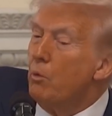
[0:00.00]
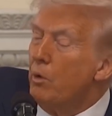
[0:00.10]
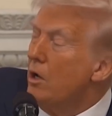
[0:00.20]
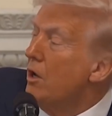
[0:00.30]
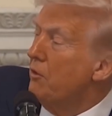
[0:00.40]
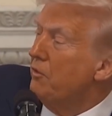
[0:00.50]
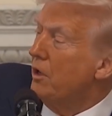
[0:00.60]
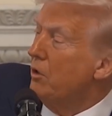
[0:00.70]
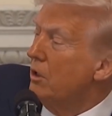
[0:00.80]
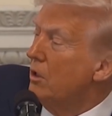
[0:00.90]
We are the
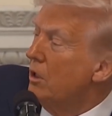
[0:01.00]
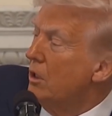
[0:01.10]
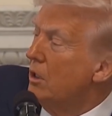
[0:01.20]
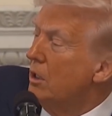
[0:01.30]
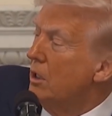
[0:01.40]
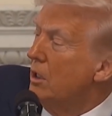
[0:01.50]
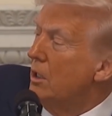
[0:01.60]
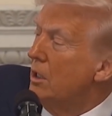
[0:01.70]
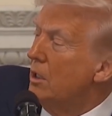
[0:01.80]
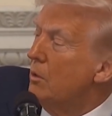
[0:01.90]
federal law.
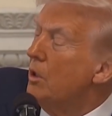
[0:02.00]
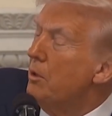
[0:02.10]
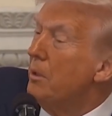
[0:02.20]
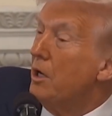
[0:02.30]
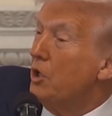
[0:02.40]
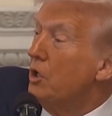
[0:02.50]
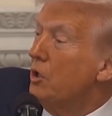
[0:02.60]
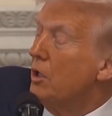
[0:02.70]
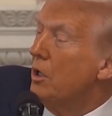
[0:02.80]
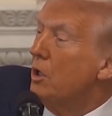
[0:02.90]
Well, you better
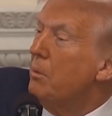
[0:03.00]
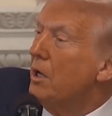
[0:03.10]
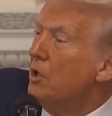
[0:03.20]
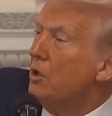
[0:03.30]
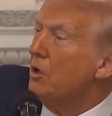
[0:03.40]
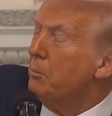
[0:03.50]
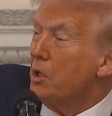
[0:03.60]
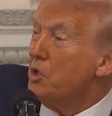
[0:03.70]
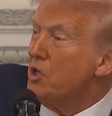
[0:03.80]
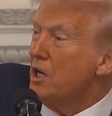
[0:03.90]
do it. You better do it
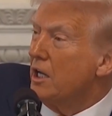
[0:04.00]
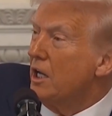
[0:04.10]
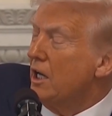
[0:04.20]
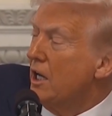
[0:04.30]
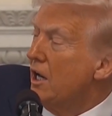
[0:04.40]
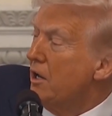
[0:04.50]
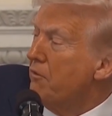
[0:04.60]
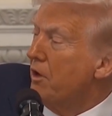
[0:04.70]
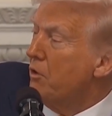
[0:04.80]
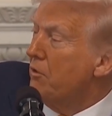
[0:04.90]
because you're not going to get any
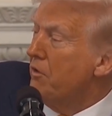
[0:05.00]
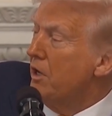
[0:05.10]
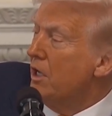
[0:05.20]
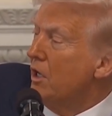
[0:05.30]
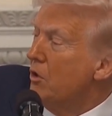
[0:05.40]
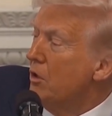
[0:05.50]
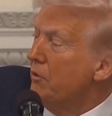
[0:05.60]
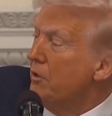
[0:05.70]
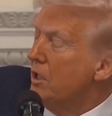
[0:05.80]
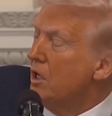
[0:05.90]
federal funding at
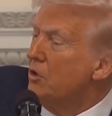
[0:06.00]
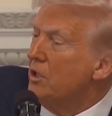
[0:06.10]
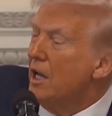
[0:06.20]
all if you don't.